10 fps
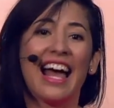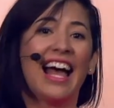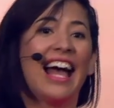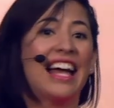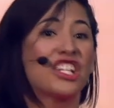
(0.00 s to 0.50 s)

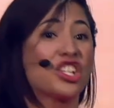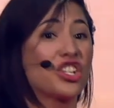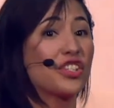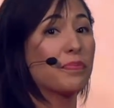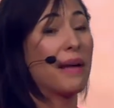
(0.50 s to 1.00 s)
She's
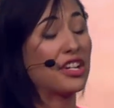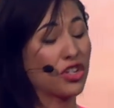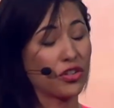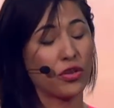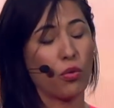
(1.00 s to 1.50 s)
measuring the
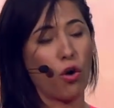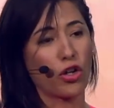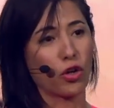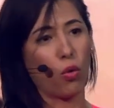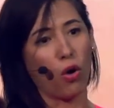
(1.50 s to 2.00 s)
water
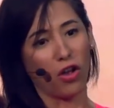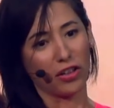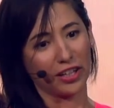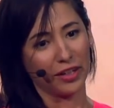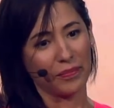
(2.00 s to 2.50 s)
quality,
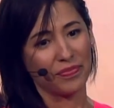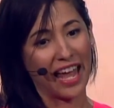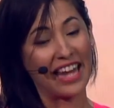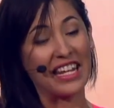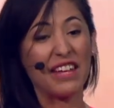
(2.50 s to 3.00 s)
and
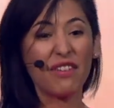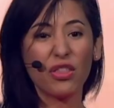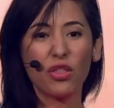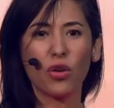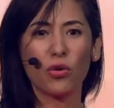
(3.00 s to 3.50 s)
even though
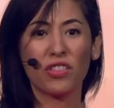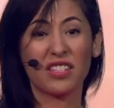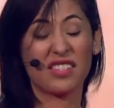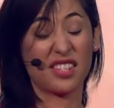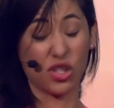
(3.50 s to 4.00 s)
this is
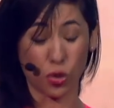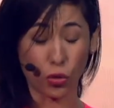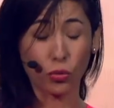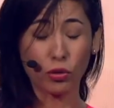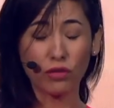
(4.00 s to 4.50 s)
normal
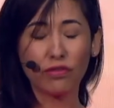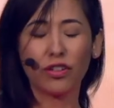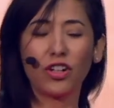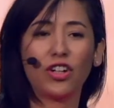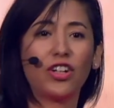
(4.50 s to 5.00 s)
for
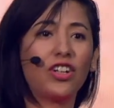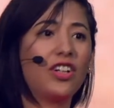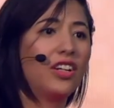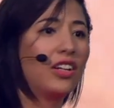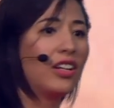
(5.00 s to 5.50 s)
her,
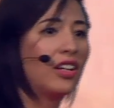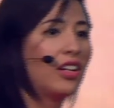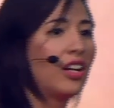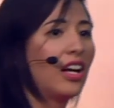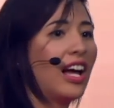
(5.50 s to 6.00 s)

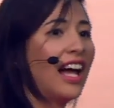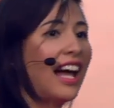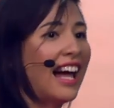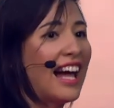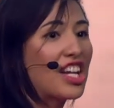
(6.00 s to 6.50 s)

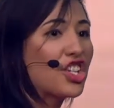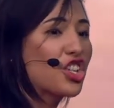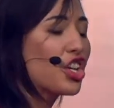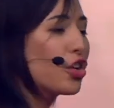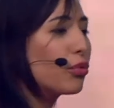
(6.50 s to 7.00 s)
she
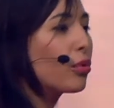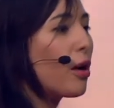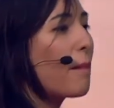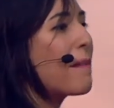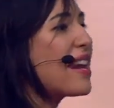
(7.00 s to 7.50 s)
grew up
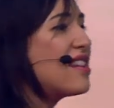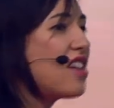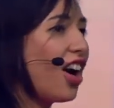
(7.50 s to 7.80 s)
not